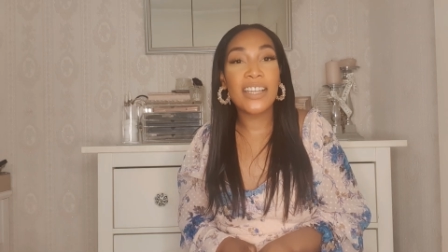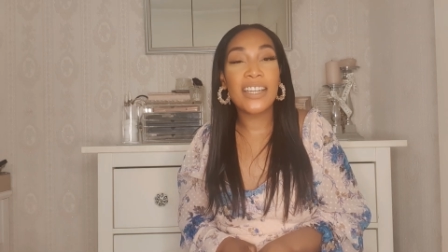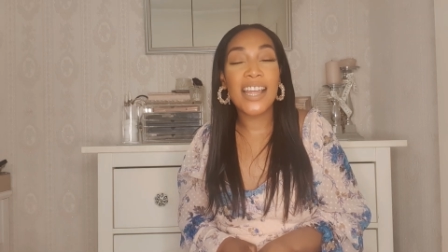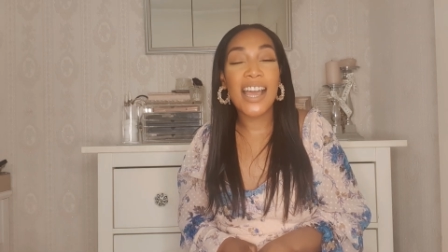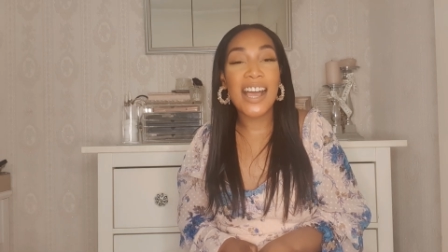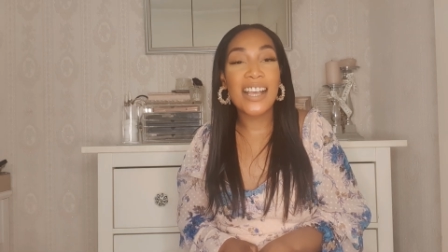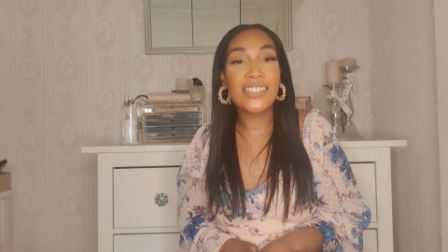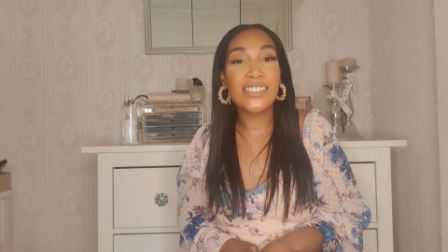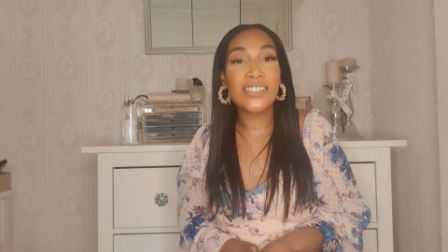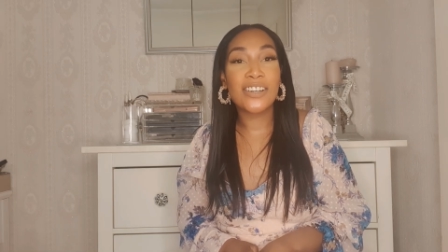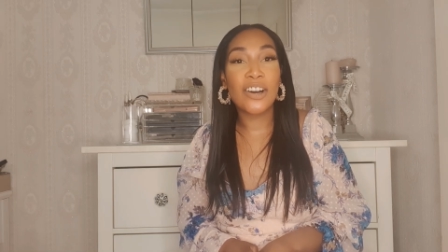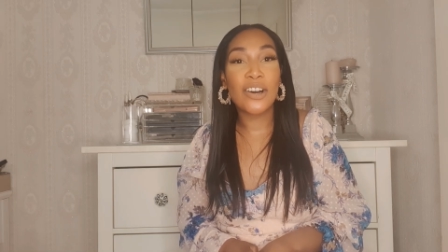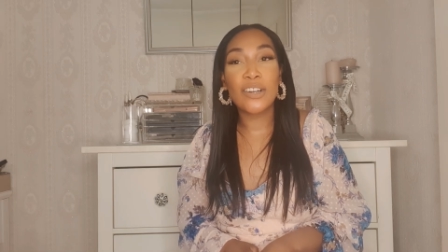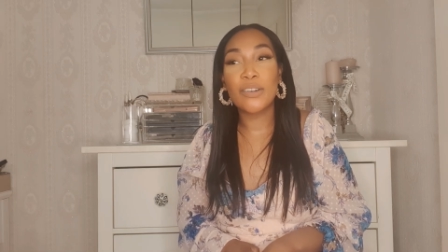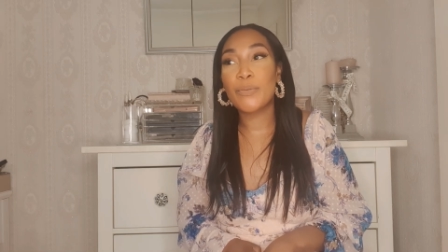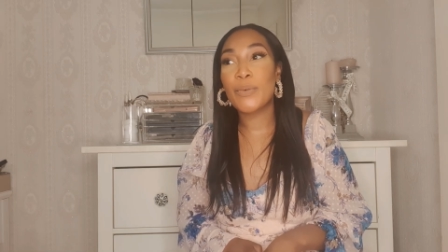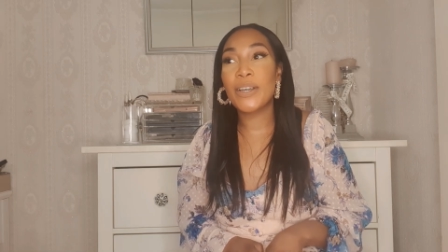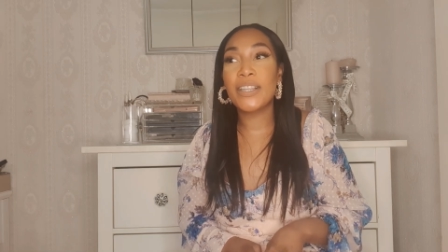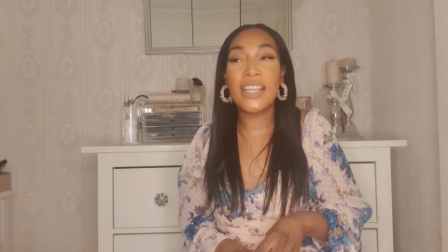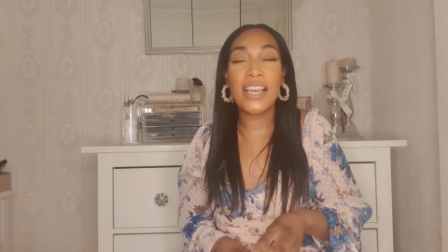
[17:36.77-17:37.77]
and ask
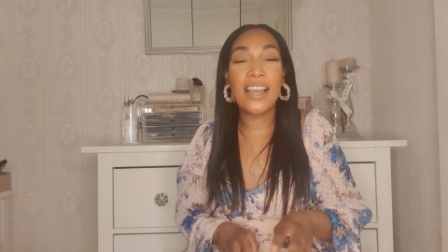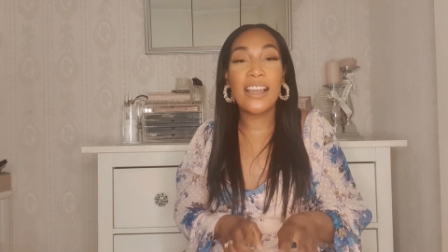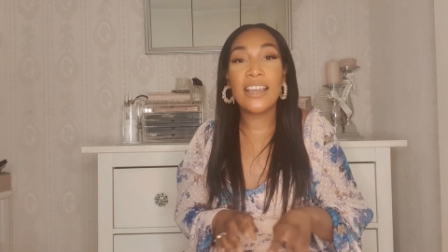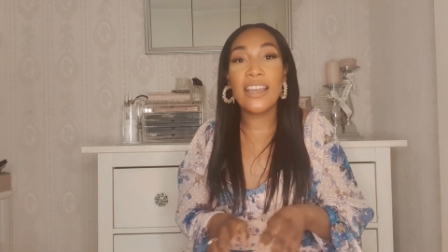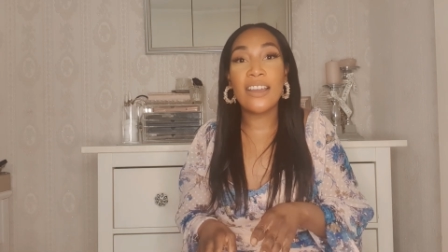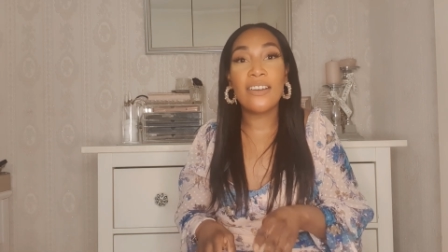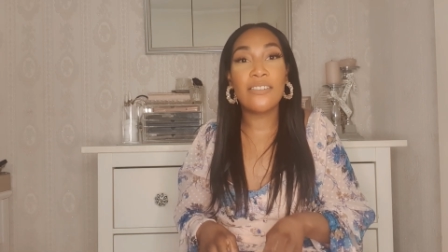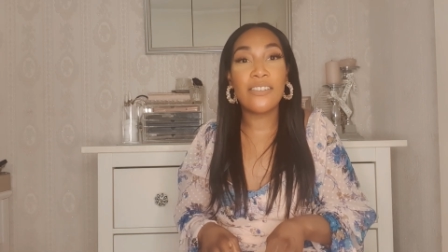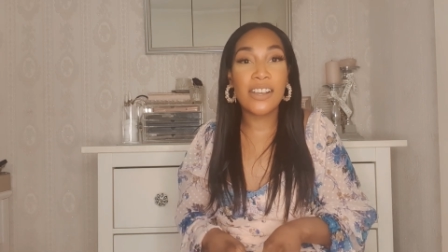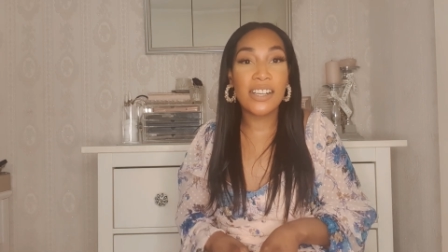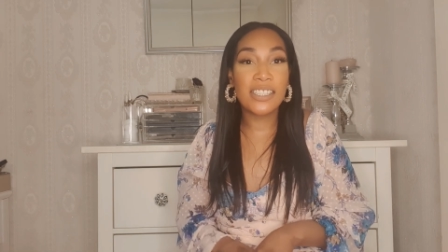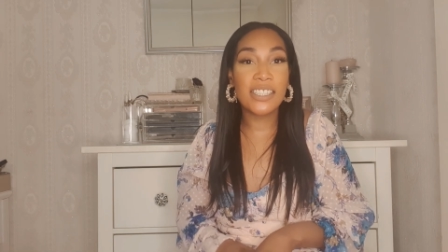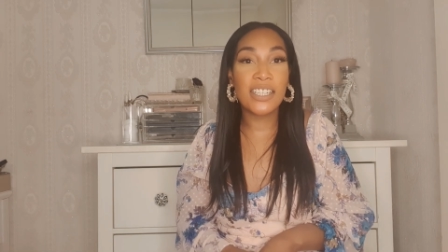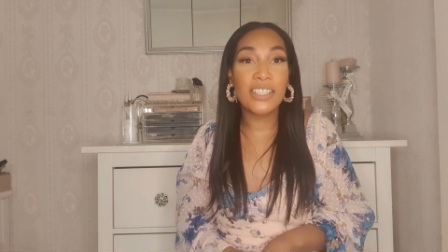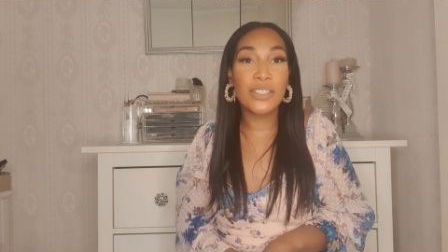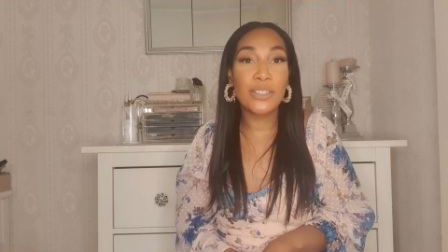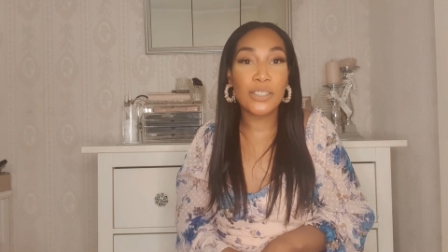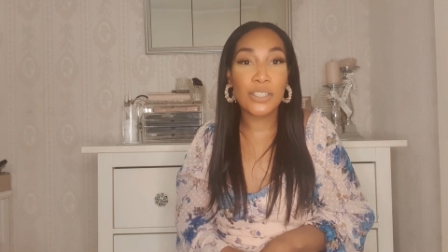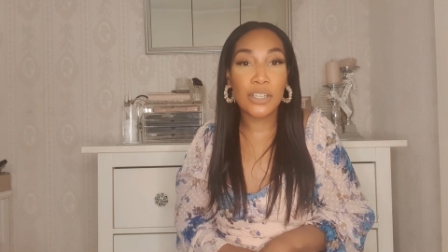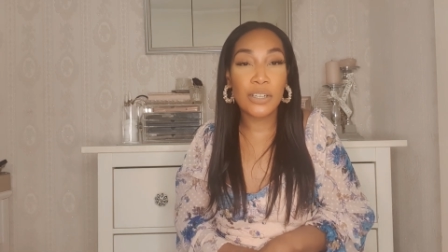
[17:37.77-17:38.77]
God where there are areas
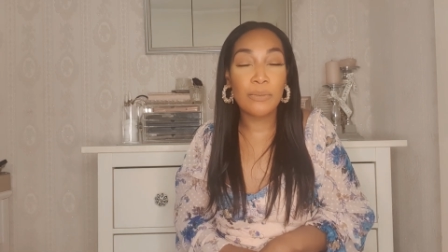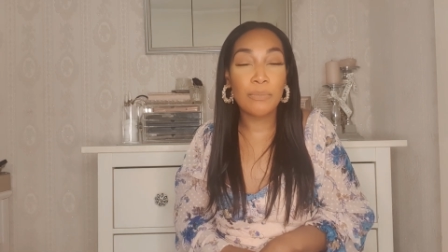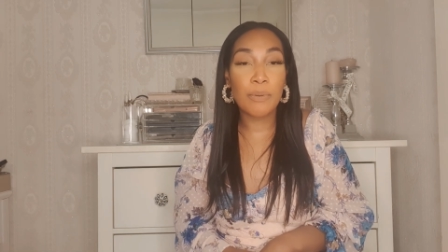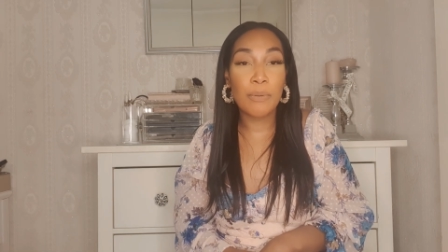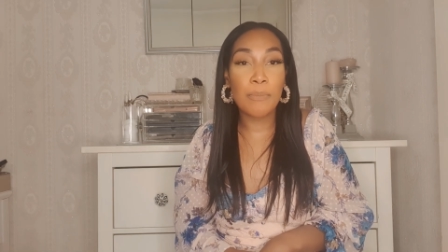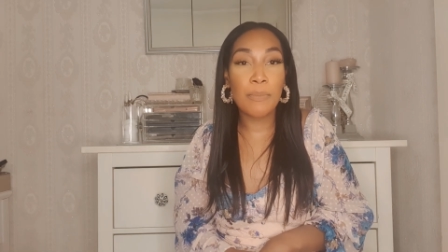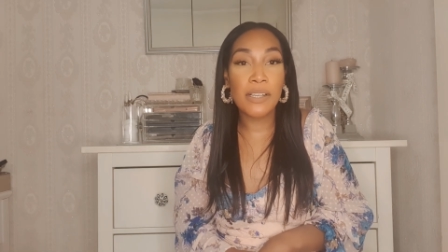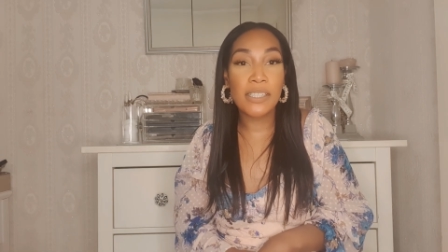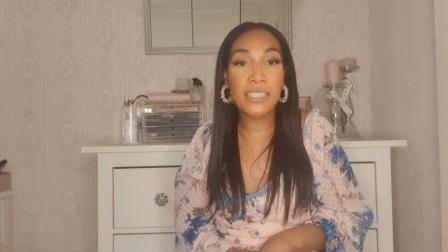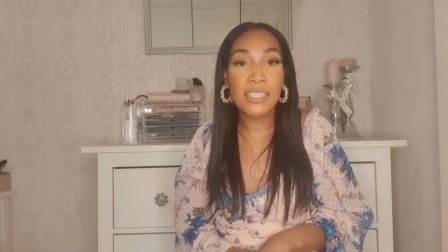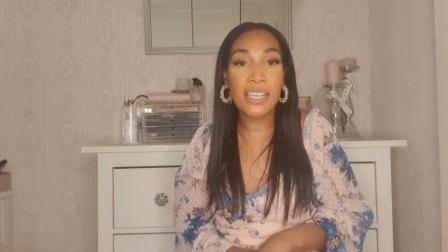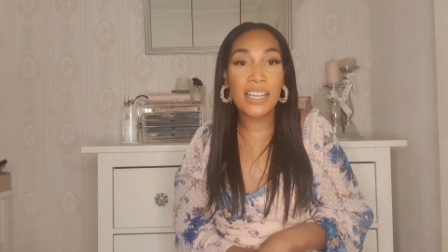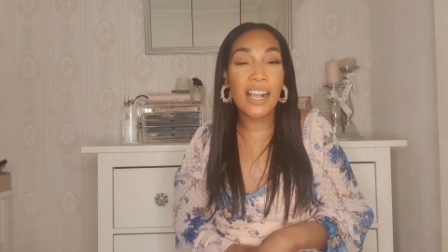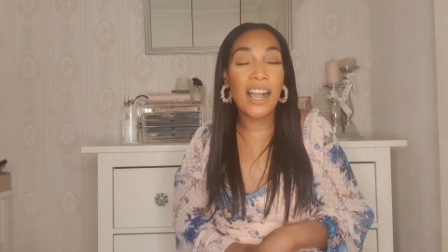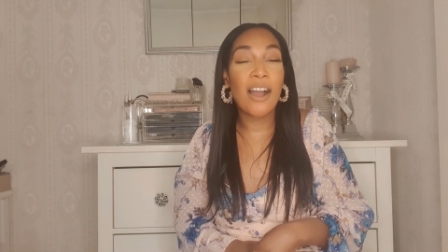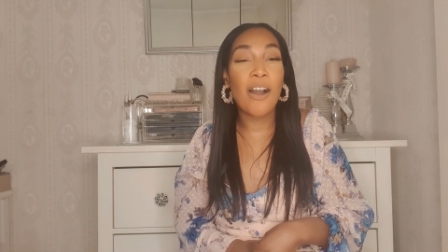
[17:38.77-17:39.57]
that you could be missing.